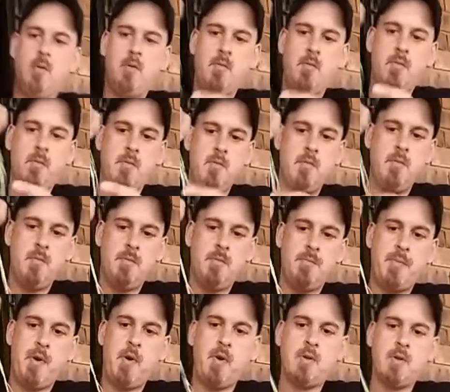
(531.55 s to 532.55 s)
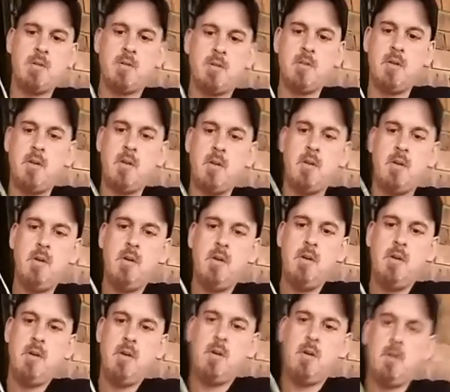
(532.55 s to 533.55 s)
parts of the
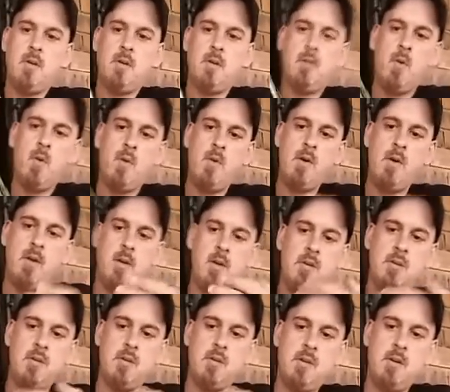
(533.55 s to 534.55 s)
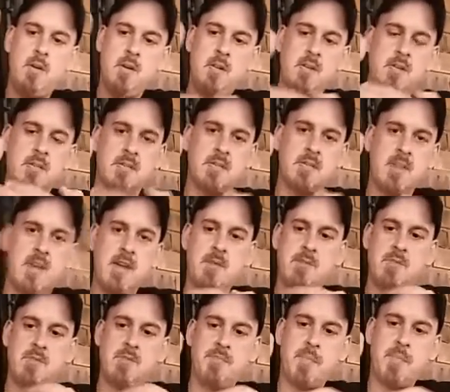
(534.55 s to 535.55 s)
cordage in the same spot,
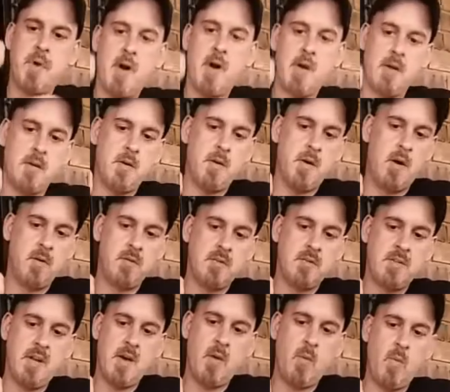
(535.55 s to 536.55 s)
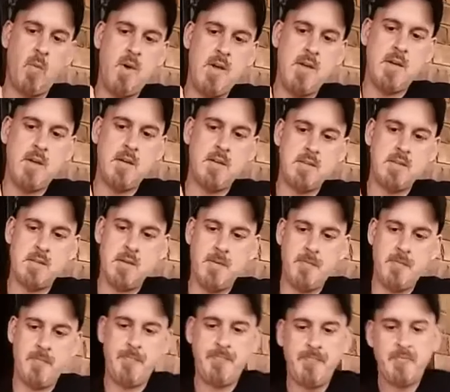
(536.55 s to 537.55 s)
because that weakens it.
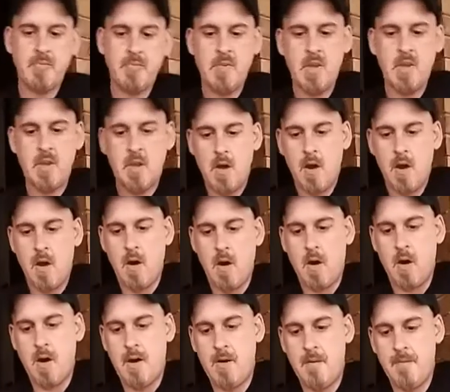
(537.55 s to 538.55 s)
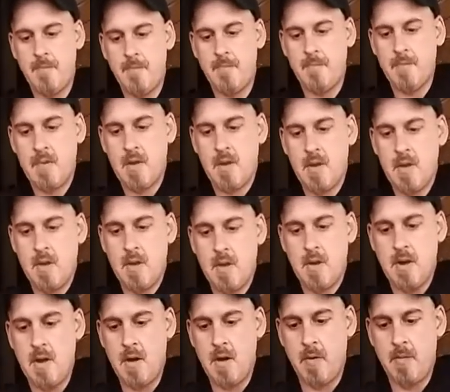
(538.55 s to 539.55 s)
Alright, now
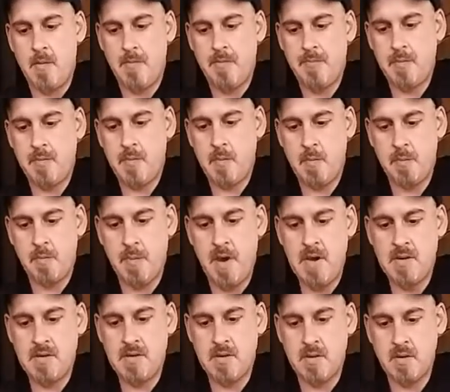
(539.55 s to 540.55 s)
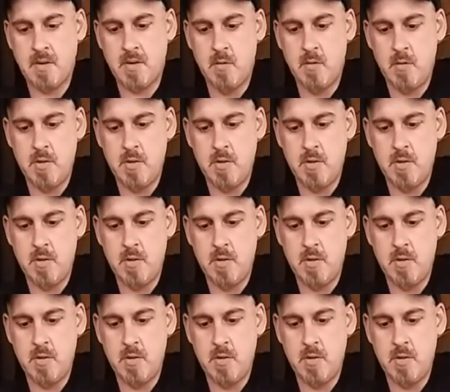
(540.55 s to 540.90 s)
basically what you want to